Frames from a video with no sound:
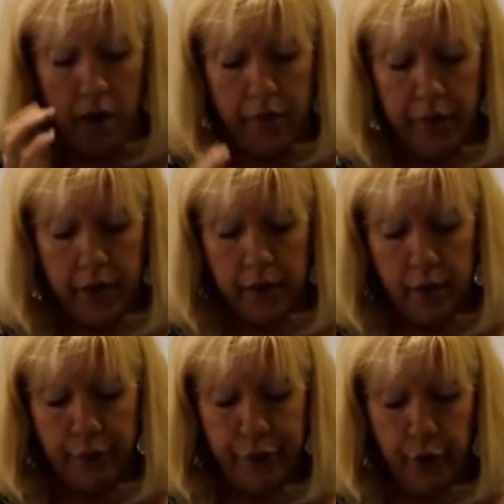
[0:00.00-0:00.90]
the
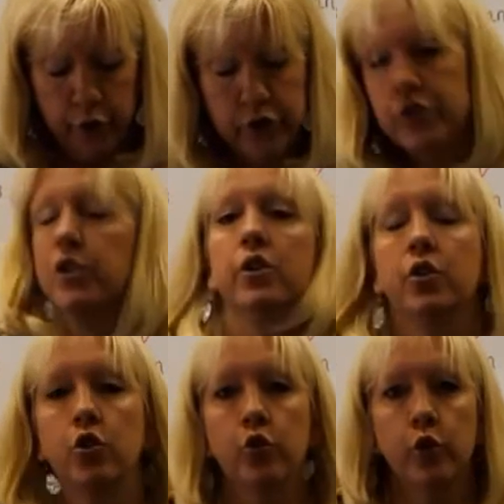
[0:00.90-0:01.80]
first
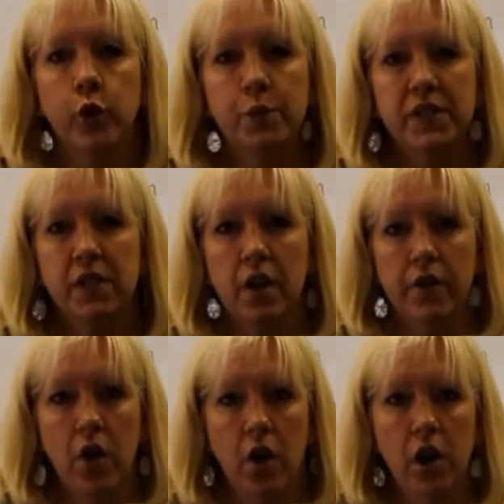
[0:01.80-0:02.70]
groups
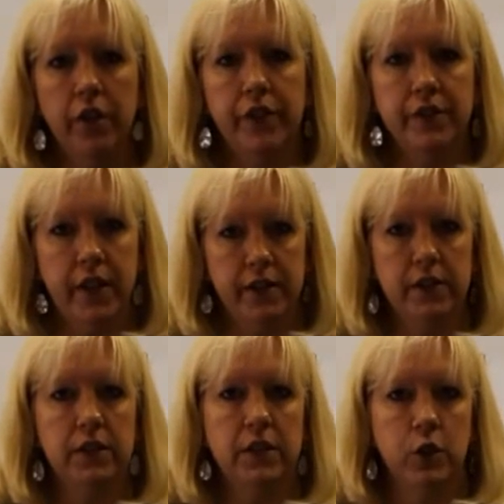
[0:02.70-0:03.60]
of all of the
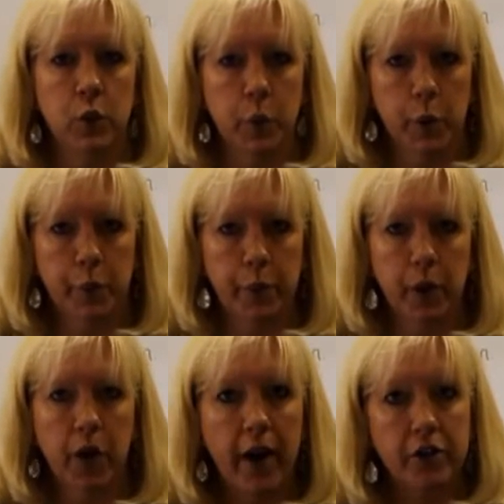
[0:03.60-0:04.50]
sentences in your workbook
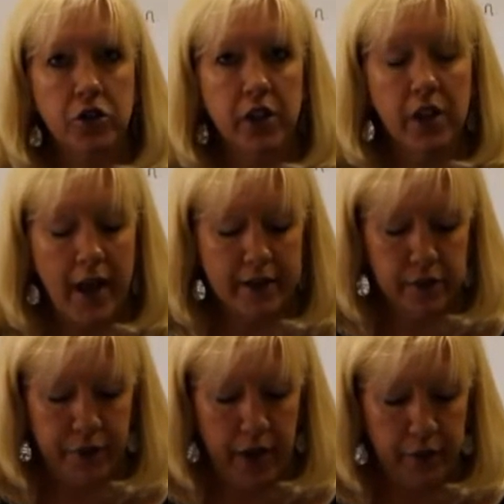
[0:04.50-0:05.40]
are actually
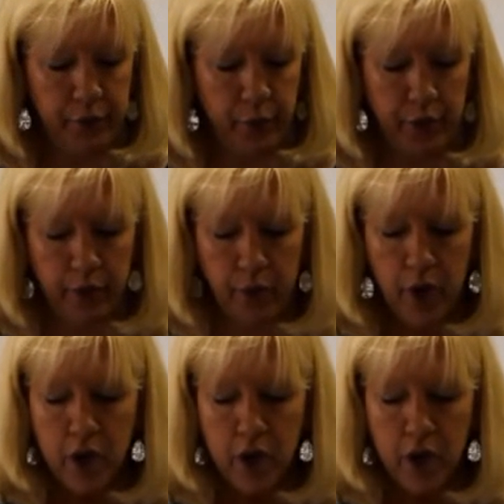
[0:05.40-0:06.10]
classified for you.